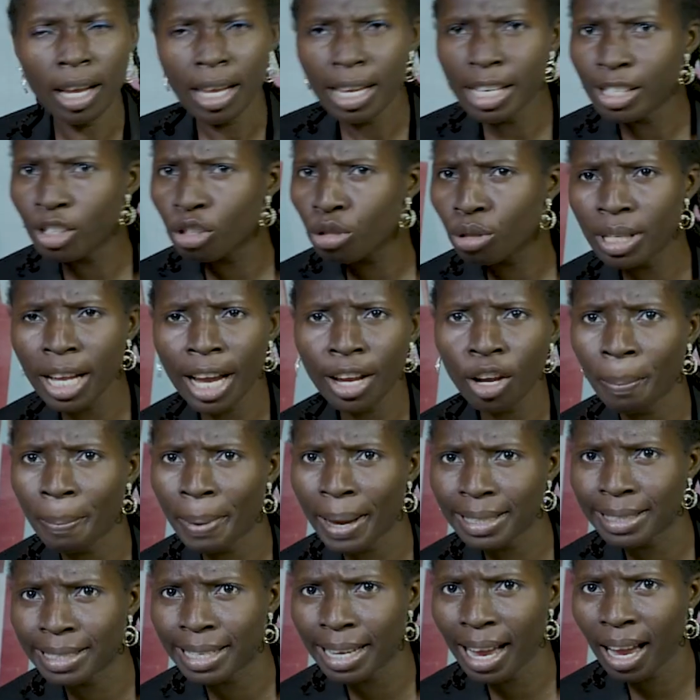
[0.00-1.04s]
is today your
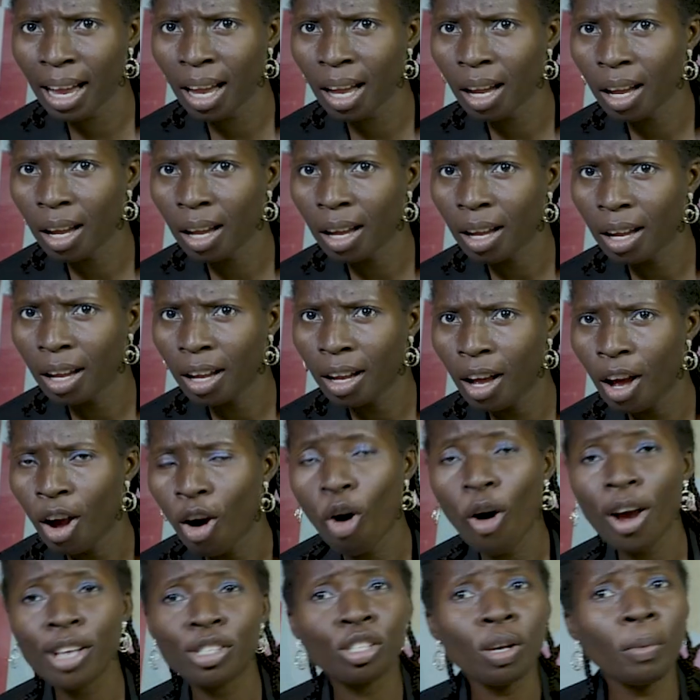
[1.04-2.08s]
birthday?
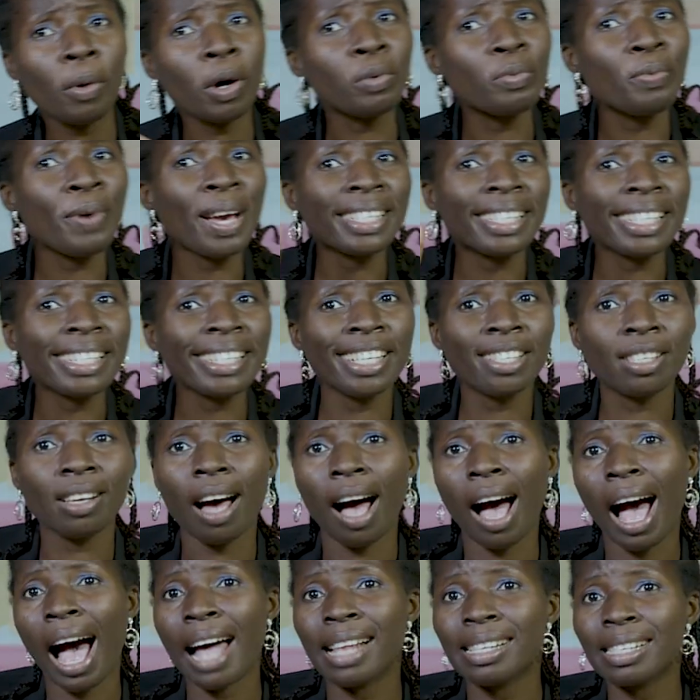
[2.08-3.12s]
Or is someone raising his
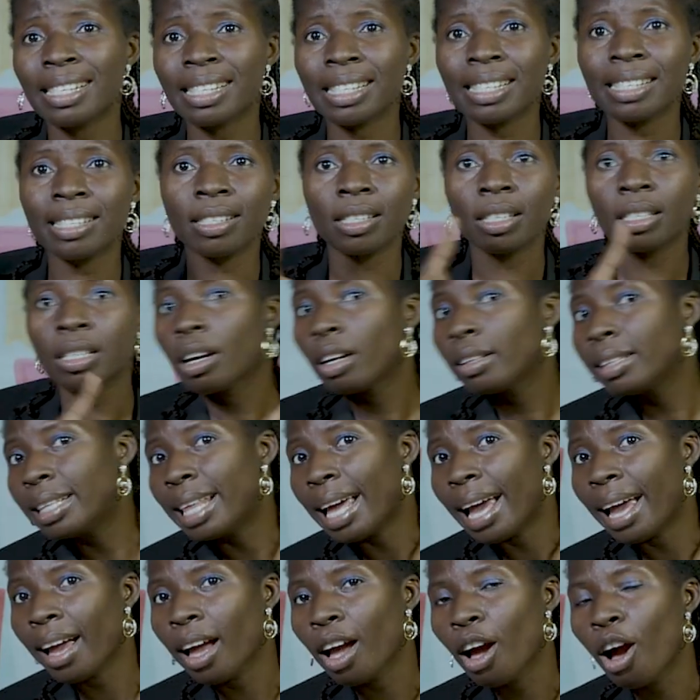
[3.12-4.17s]
or hands
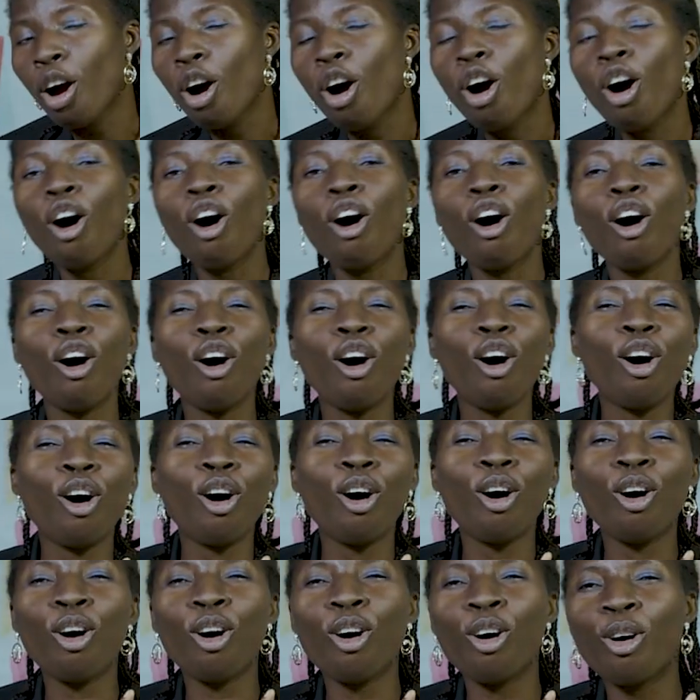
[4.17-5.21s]
there?
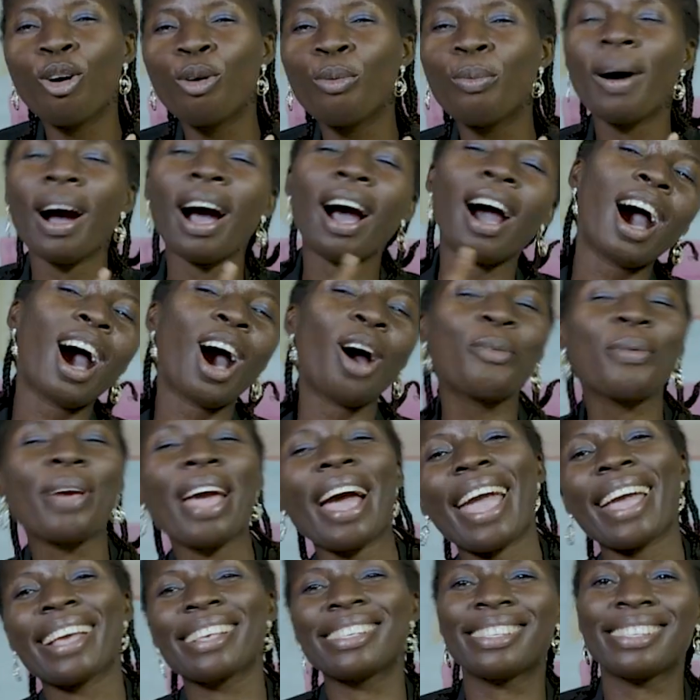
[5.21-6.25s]
Oh, wow, we
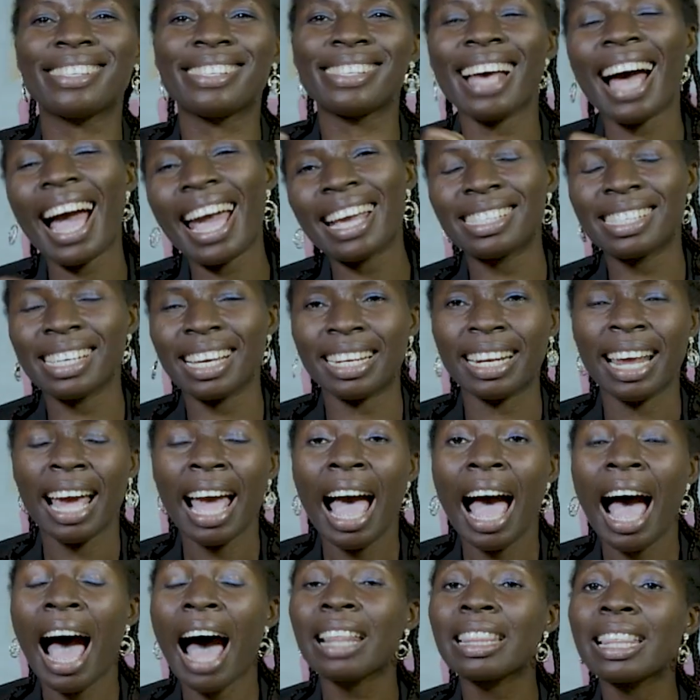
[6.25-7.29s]
are excited.
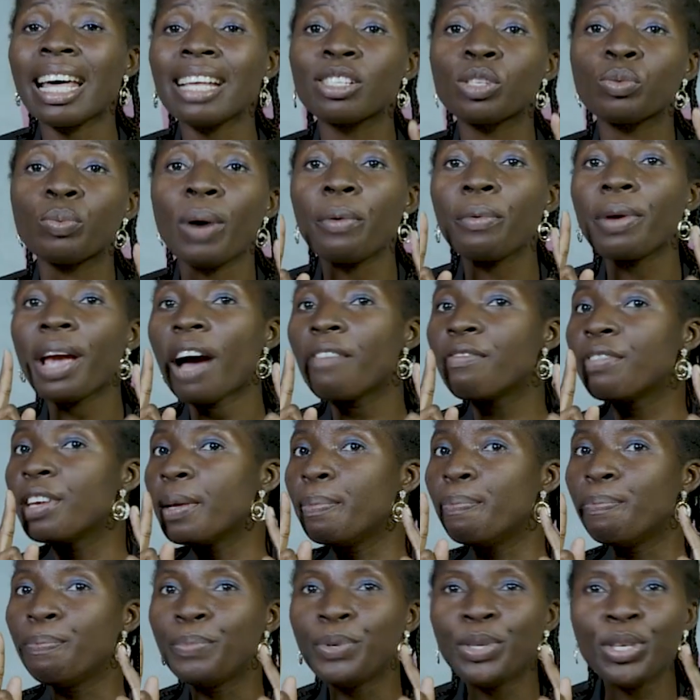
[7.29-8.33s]
And that's why we have
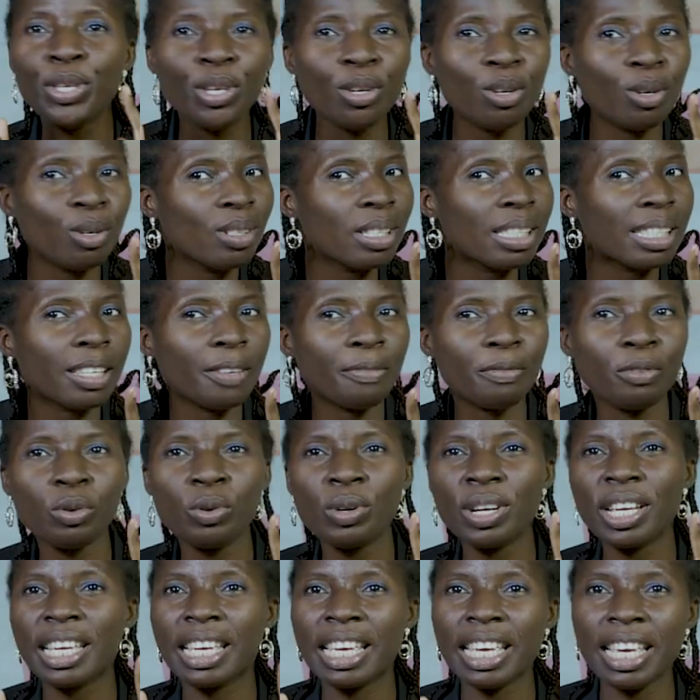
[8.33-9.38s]
a
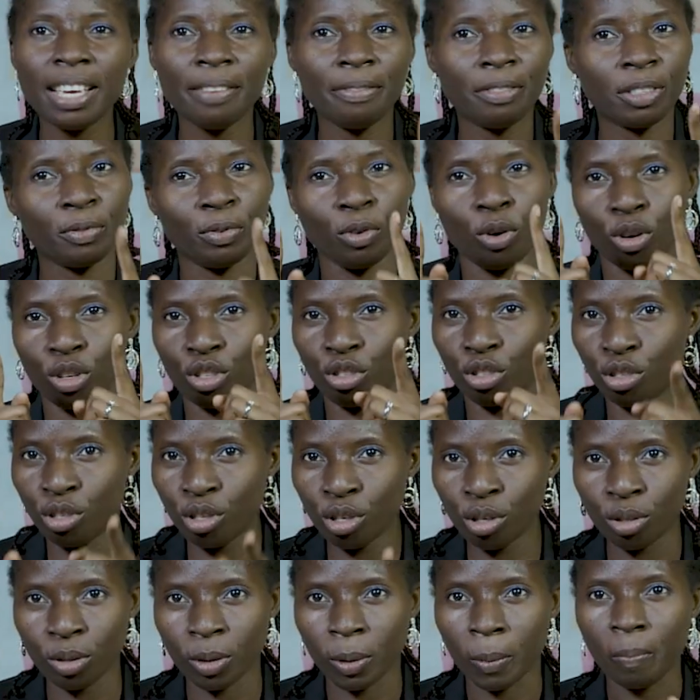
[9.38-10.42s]
beautiful gift for
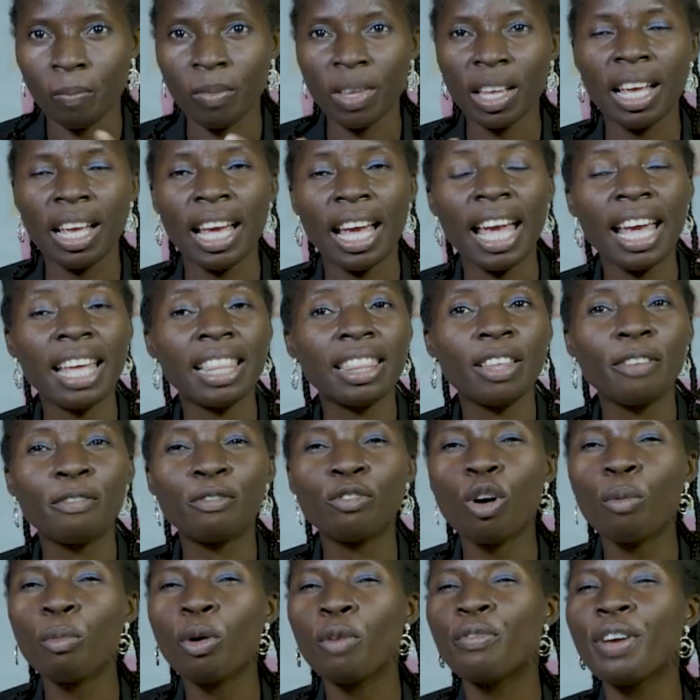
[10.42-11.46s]
you in the
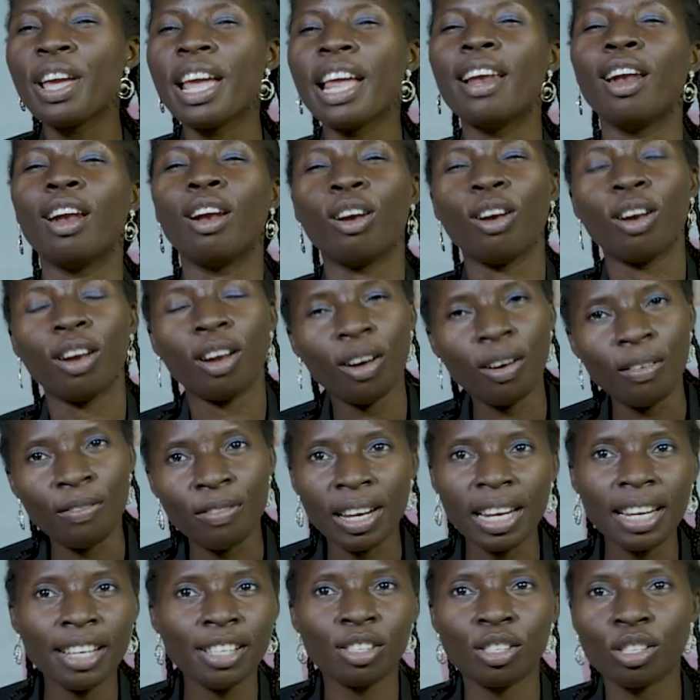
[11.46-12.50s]
form of a
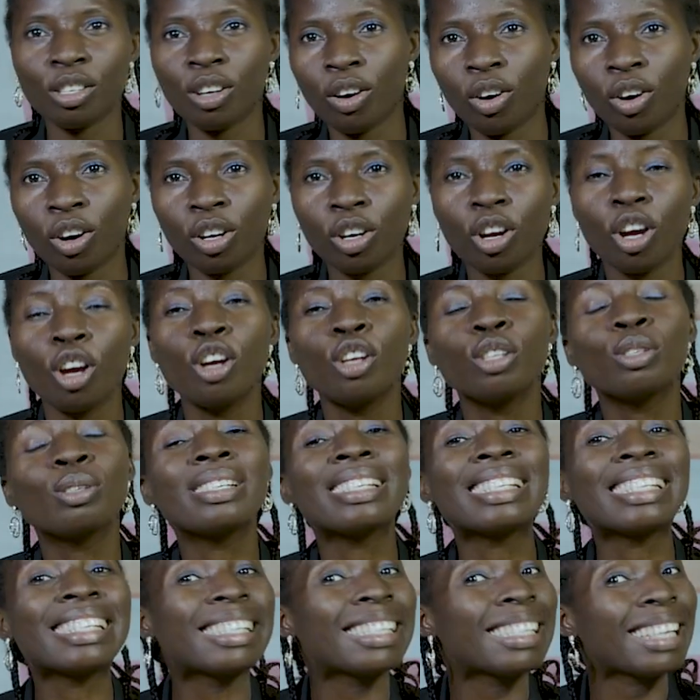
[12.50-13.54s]
lovely song to
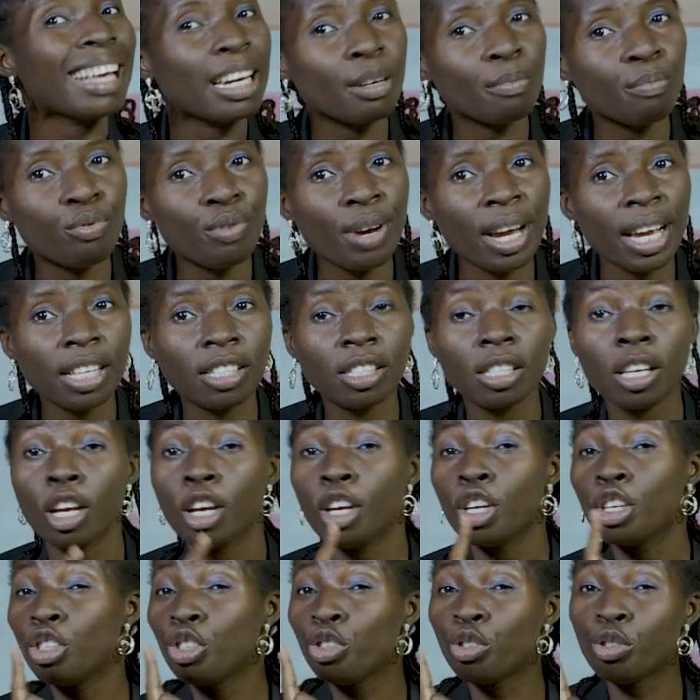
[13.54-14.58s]
celebrate,
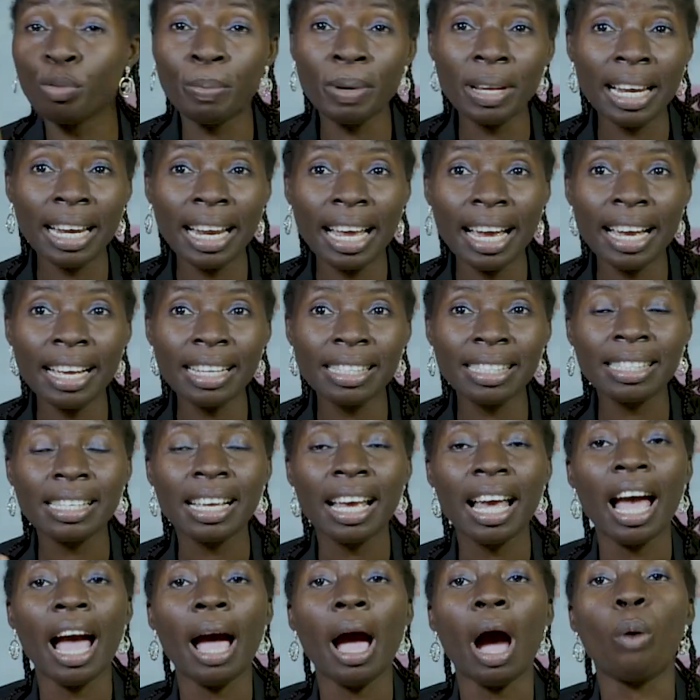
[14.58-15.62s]
jubilate
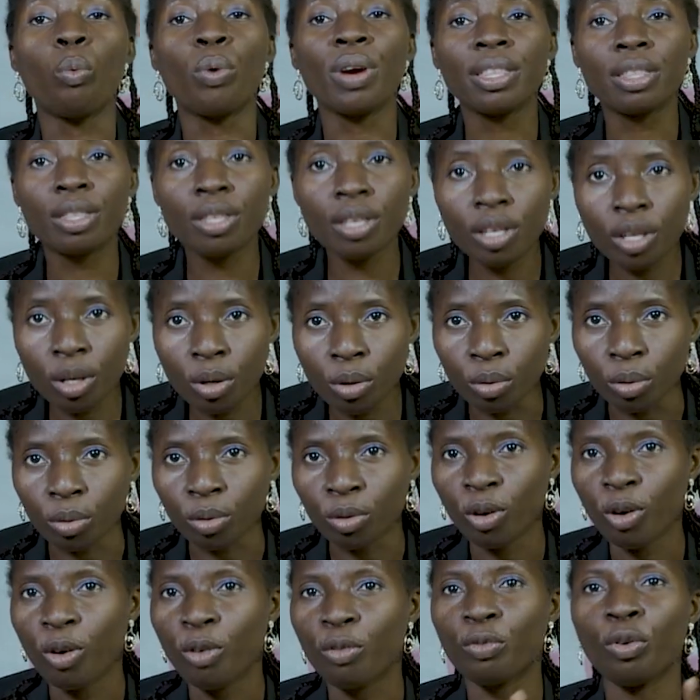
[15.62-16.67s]
with
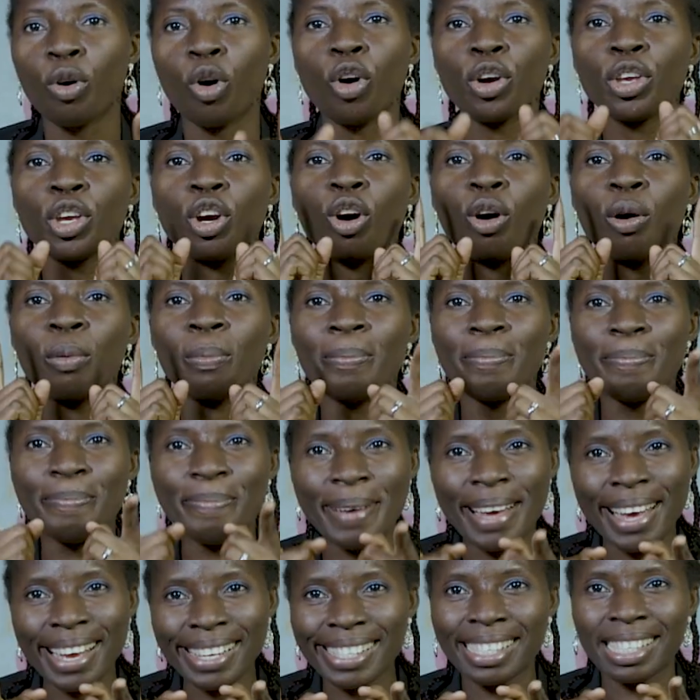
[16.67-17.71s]
you for your
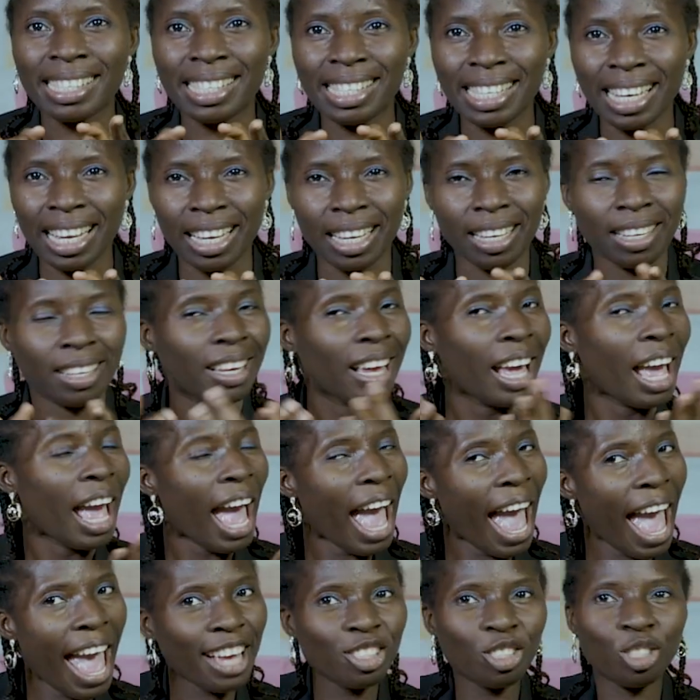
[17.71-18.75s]
birthday.
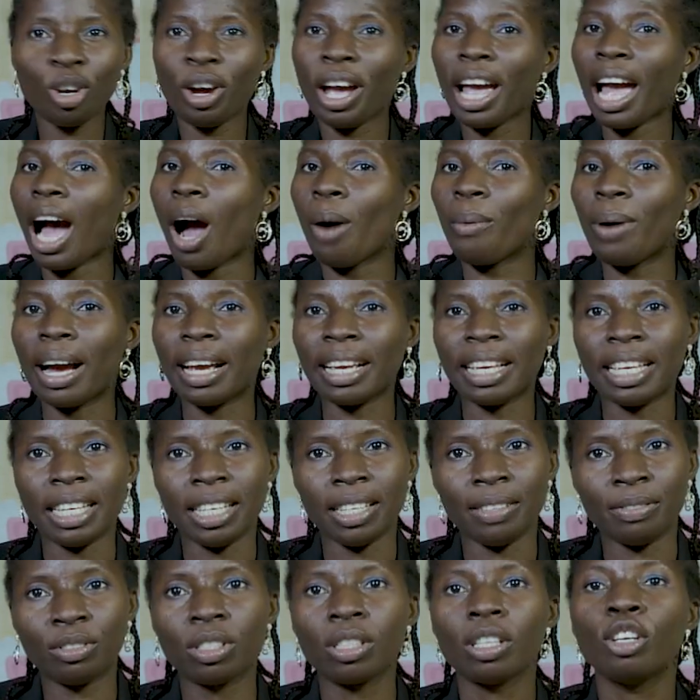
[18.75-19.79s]
Enjoy our
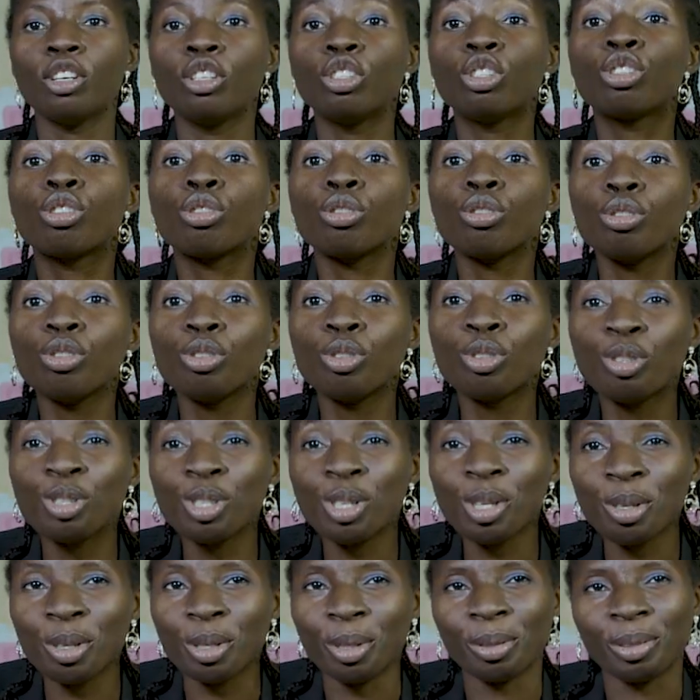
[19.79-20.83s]
gift to
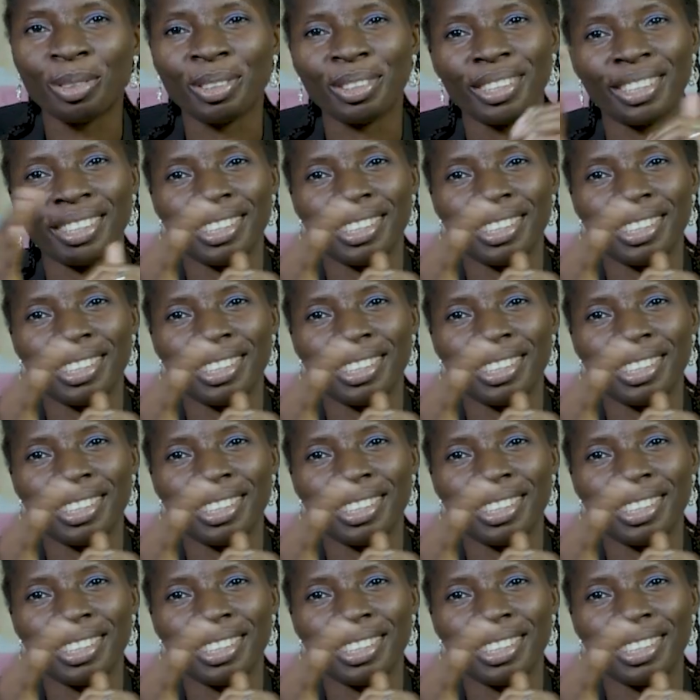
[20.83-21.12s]
you.